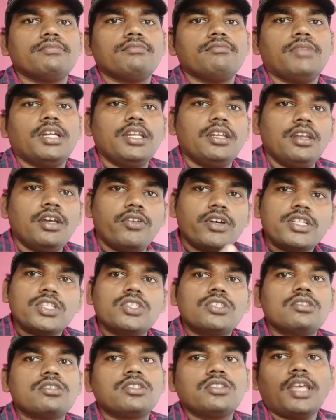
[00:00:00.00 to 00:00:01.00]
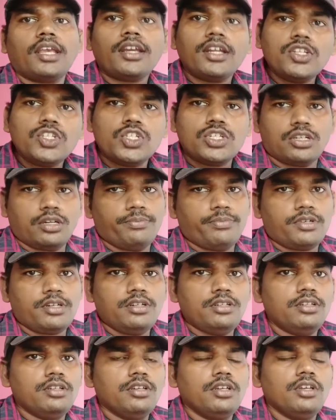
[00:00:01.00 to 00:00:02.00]
But in our second
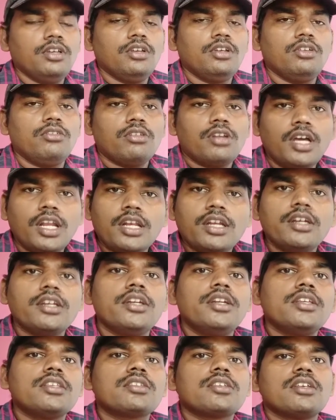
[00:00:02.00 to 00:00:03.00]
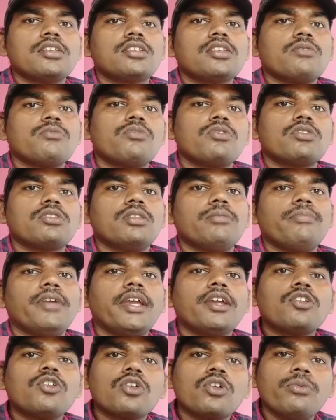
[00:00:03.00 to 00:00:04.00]
chapter, we already discussed about the
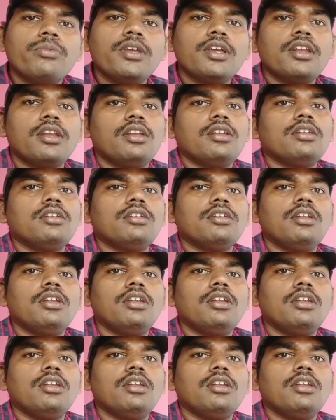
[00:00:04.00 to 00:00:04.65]
microbial